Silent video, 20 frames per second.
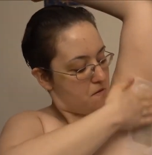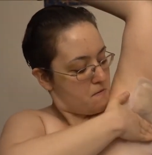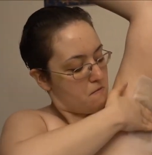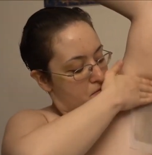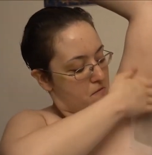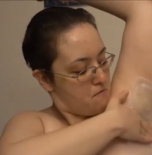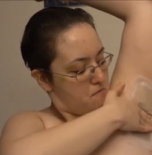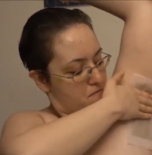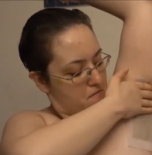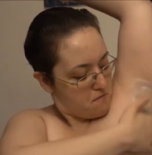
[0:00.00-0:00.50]

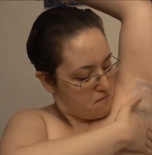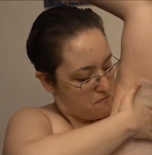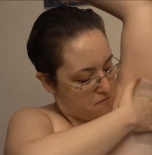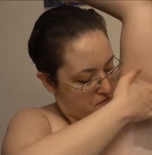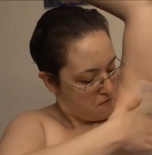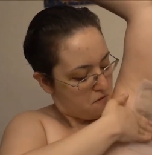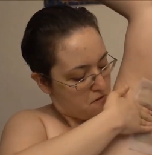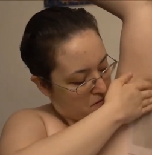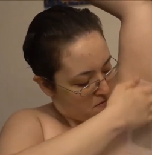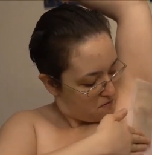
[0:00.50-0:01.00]

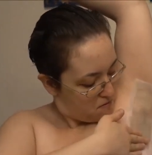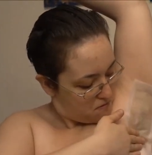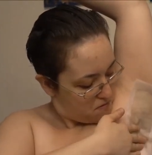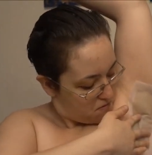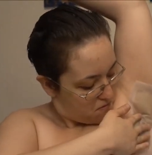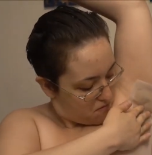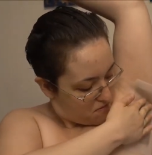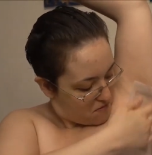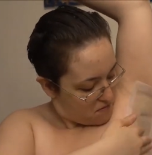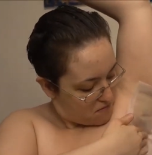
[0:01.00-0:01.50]

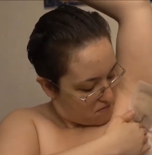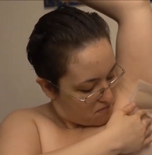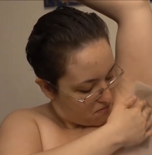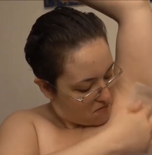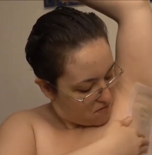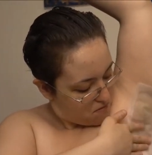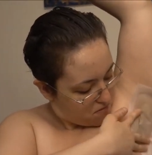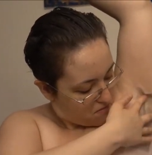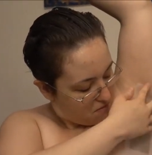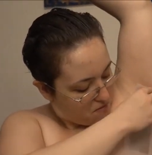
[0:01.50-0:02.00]

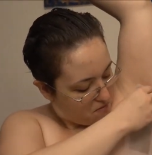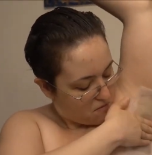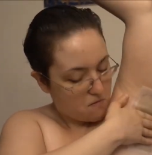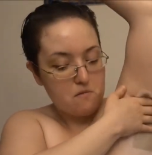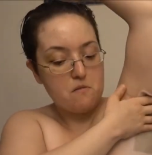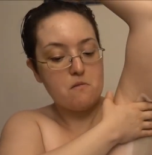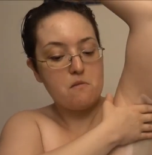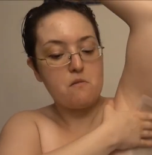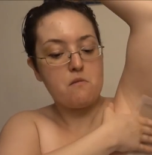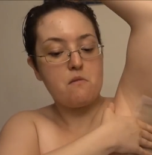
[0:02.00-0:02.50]

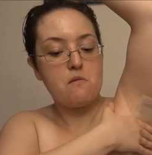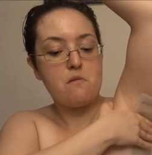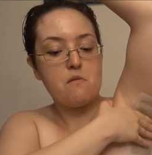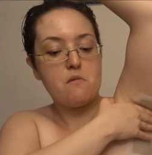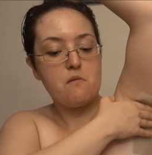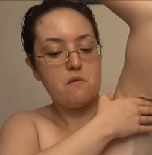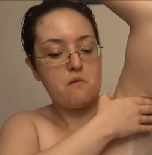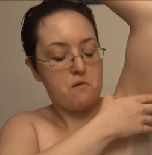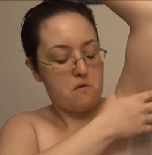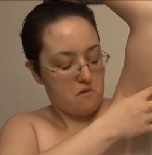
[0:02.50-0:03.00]

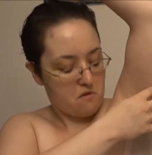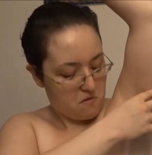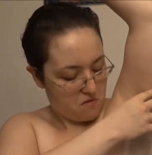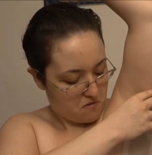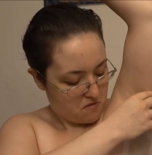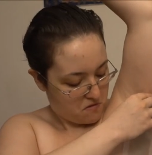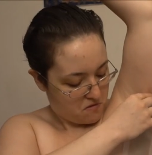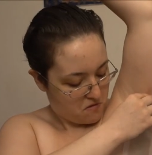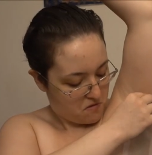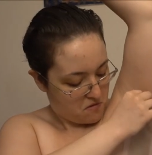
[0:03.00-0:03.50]

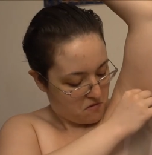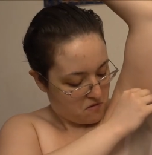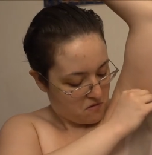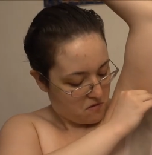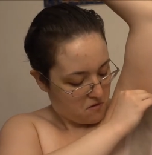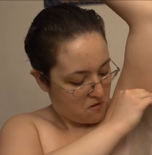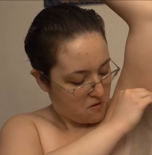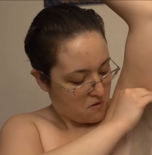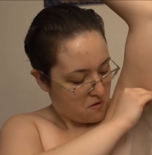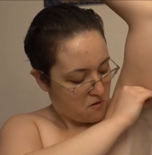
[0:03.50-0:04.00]

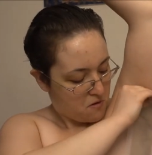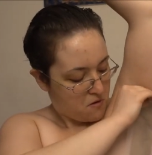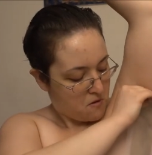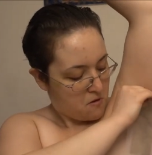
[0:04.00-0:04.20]
Nobody speaks.